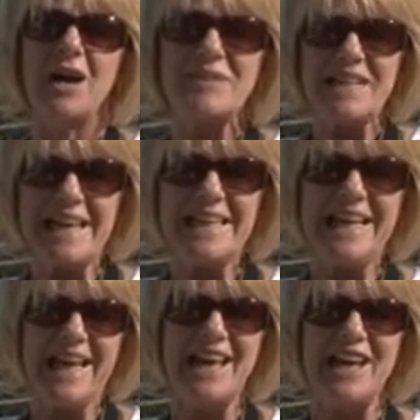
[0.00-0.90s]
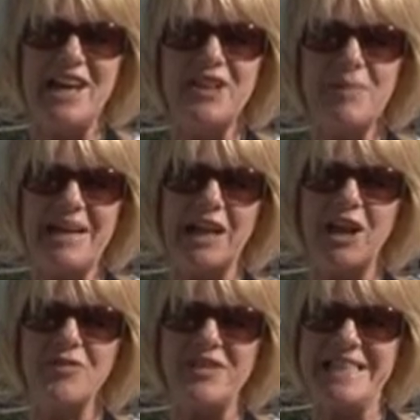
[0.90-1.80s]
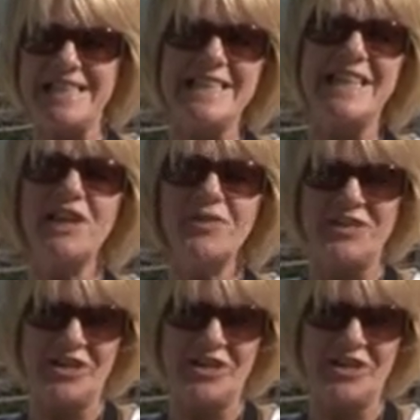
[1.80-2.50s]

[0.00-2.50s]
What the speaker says: I'm standing here in the middle of the City of